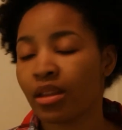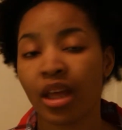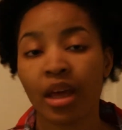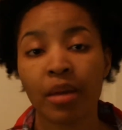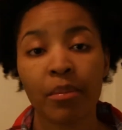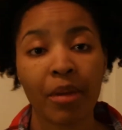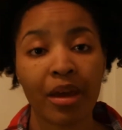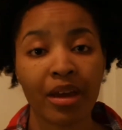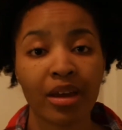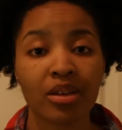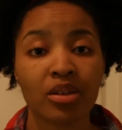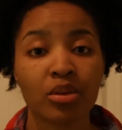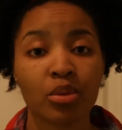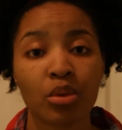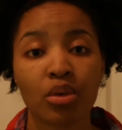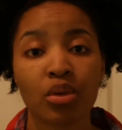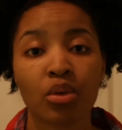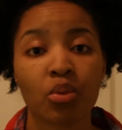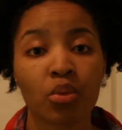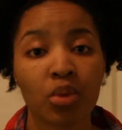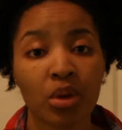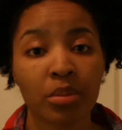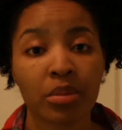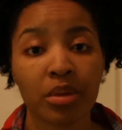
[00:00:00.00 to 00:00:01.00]
They make us want
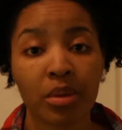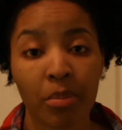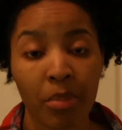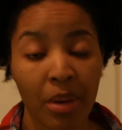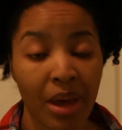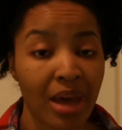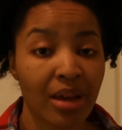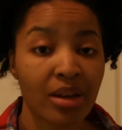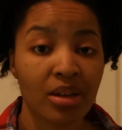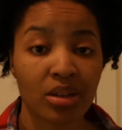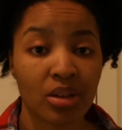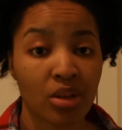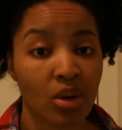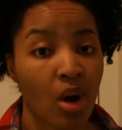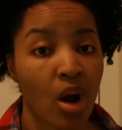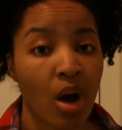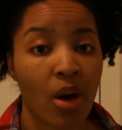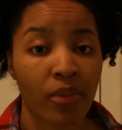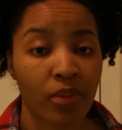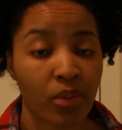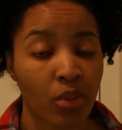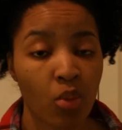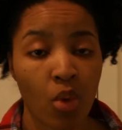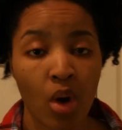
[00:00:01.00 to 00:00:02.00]
to rip the banister
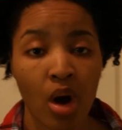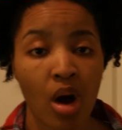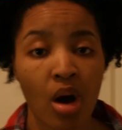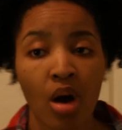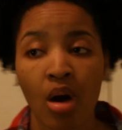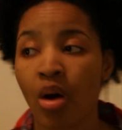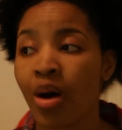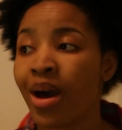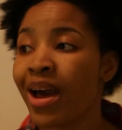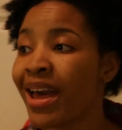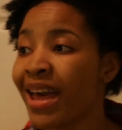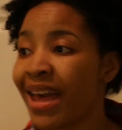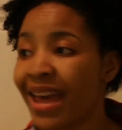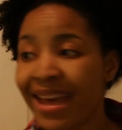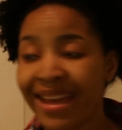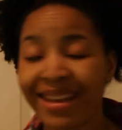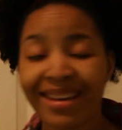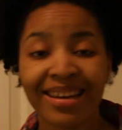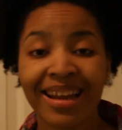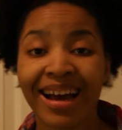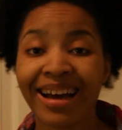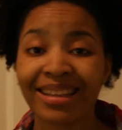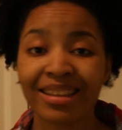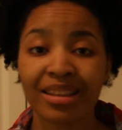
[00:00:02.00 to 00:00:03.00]
off the wall
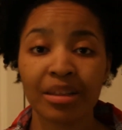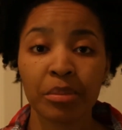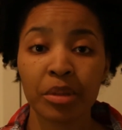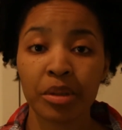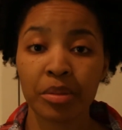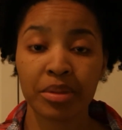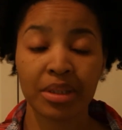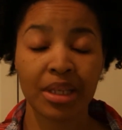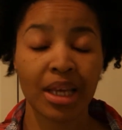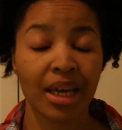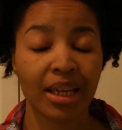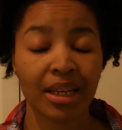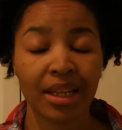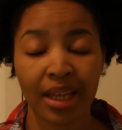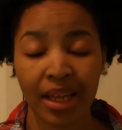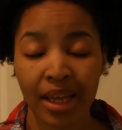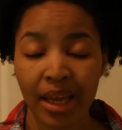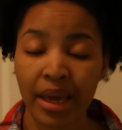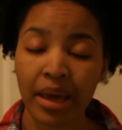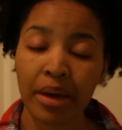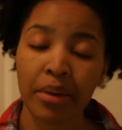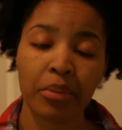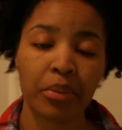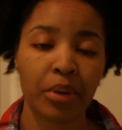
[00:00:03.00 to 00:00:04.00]
and knock them upside the
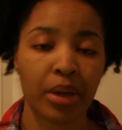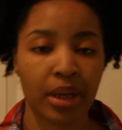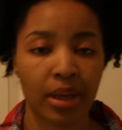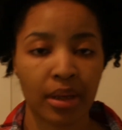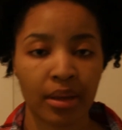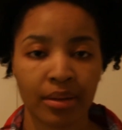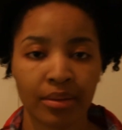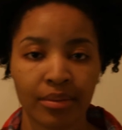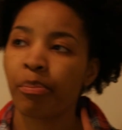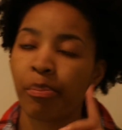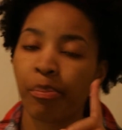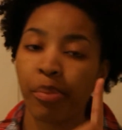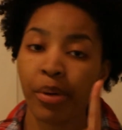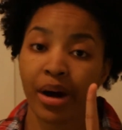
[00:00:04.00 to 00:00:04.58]
head with it.